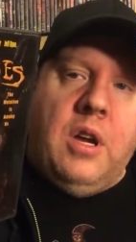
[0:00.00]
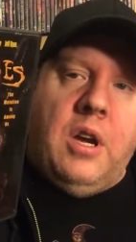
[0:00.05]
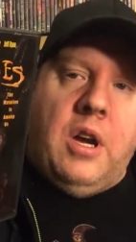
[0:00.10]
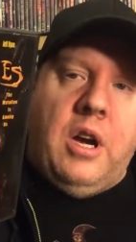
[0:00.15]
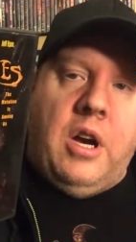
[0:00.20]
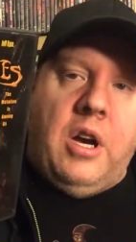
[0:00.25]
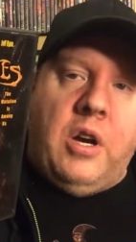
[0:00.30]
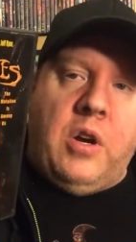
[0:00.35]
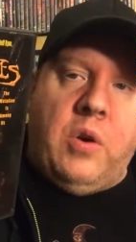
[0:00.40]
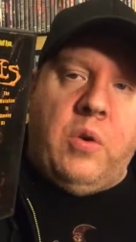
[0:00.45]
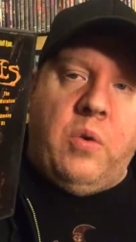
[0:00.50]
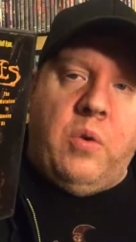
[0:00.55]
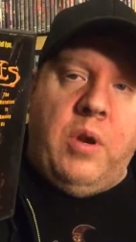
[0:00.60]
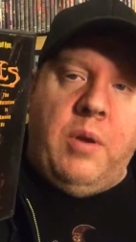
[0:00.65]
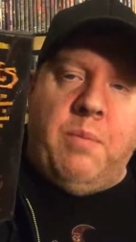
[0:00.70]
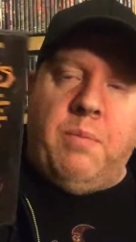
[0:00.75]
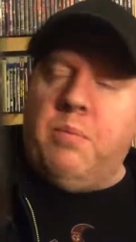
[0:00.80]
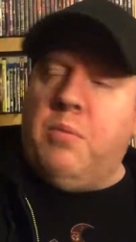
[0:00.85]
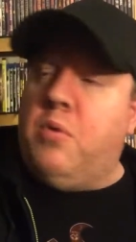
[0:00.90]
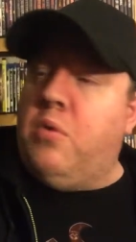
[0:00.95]
Uh,
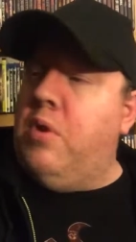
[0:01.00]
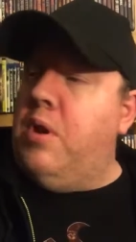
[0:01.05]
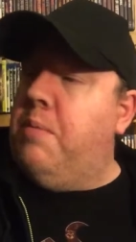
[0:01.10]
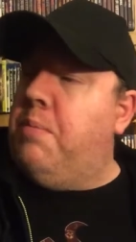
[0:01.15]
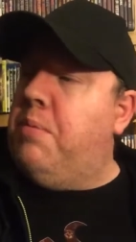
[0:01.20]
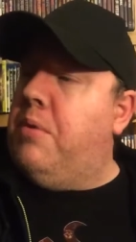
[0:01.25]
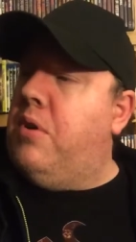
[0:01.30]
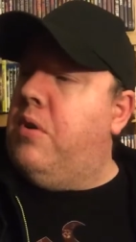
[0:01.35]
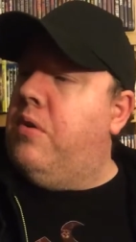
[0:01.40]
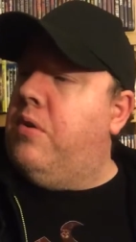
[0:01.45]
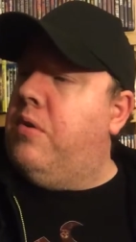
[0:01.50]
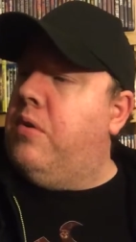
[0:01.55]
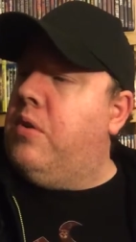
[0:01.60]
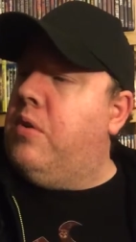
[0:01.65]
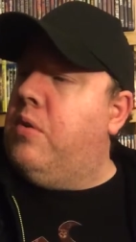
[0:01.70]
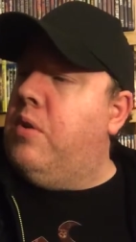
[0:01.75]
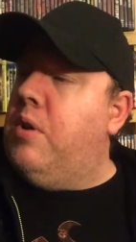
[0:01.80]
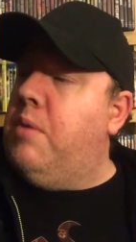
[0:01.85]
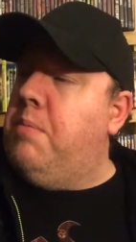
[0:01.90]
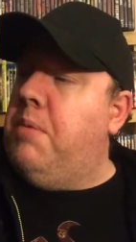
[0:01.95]
creep Creepers?
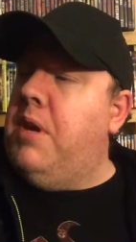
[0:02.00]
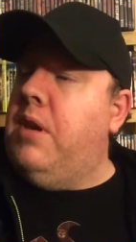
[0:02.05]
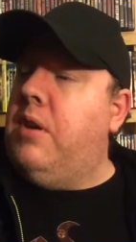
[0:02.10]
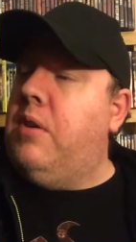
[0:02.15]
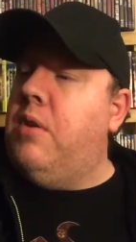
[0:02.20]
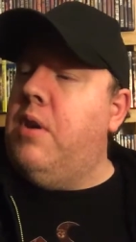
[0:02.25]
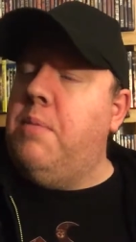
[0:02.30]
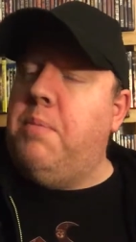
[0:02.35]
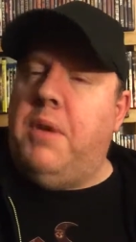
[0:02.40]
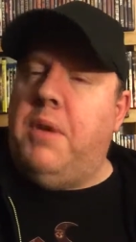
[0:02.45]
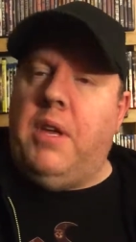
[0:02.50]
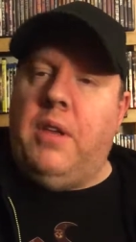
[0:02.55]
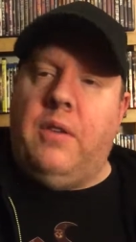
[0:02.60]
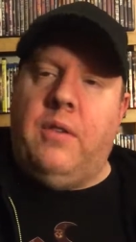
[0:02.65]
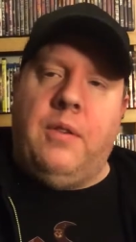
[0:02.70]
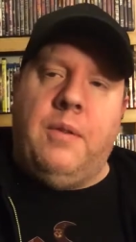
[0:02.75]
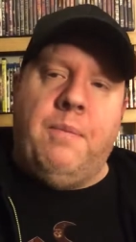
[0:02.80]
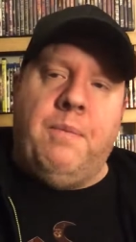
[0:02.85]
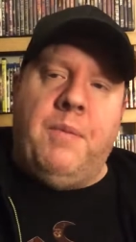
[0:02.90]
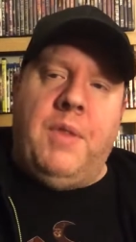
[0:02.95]
Creepy?
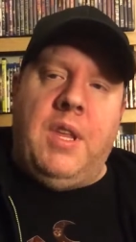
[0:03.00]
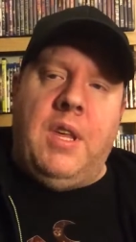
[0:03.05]
Creepies.